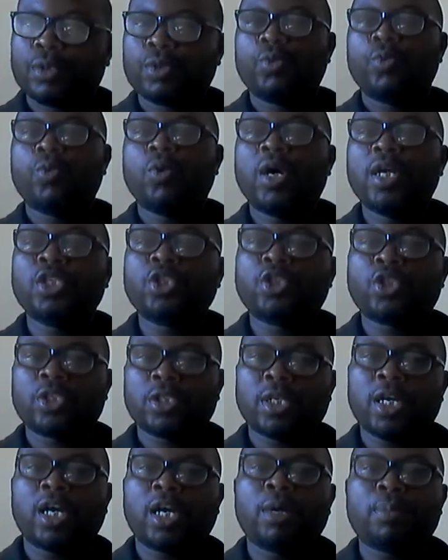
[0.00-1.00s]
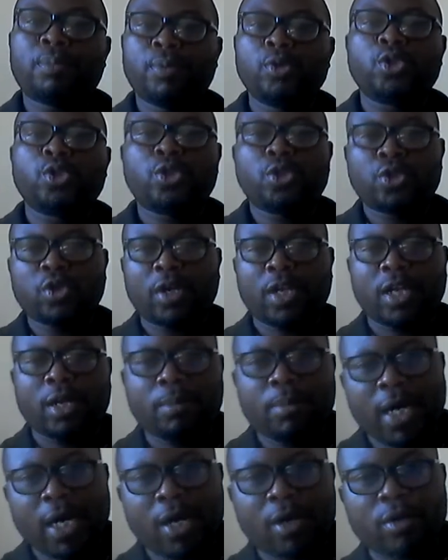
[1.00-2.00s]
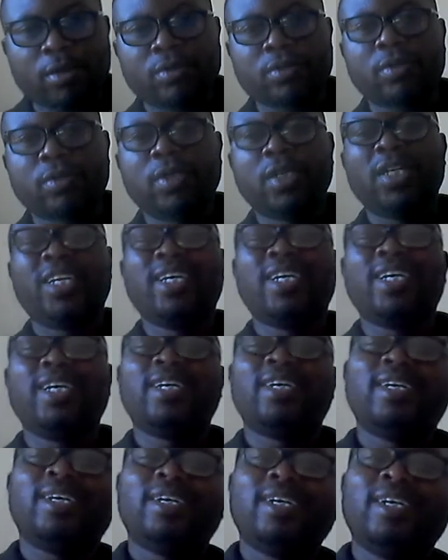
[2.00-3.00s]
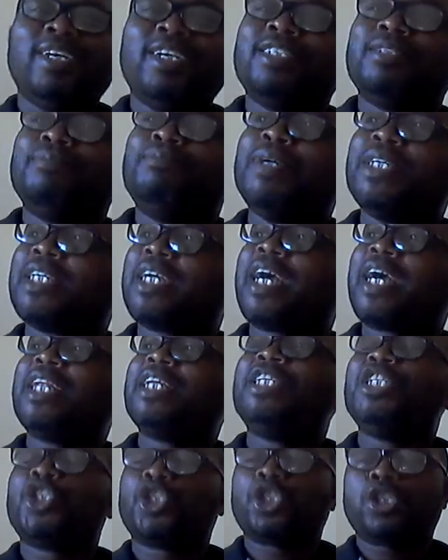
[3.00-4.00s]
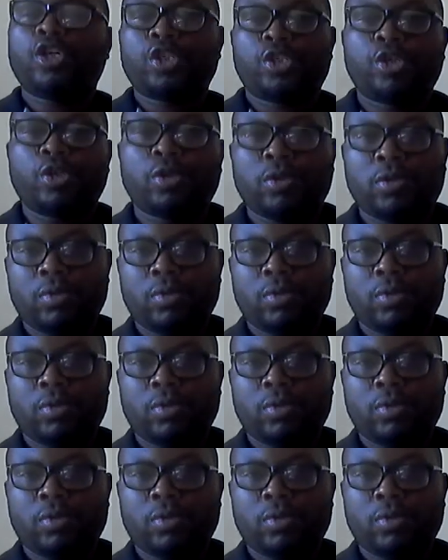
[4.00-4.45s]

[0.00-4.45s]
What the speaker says: what institutional approach talk about is basically the structure,